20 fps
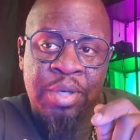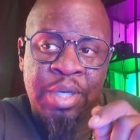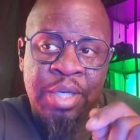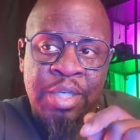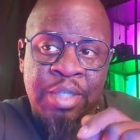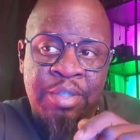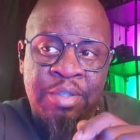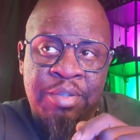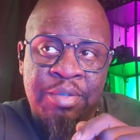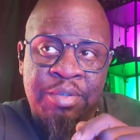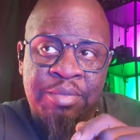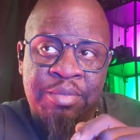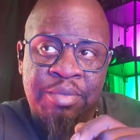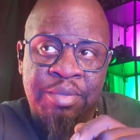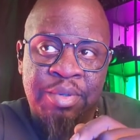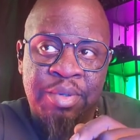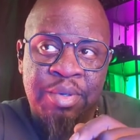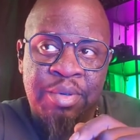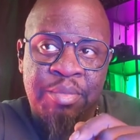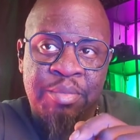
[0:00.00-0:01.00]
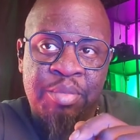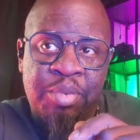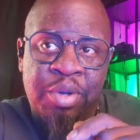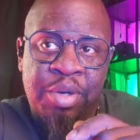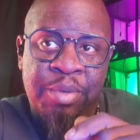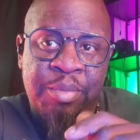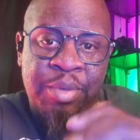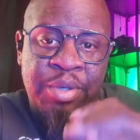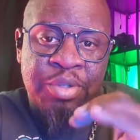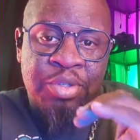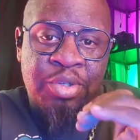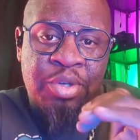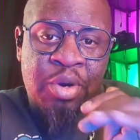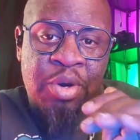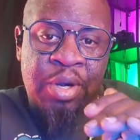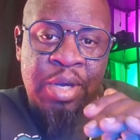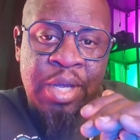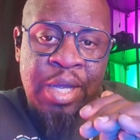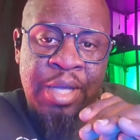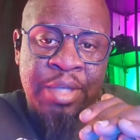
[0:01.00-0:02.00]
it's pretty much
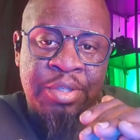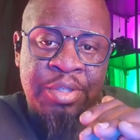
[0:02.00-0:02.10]
starting at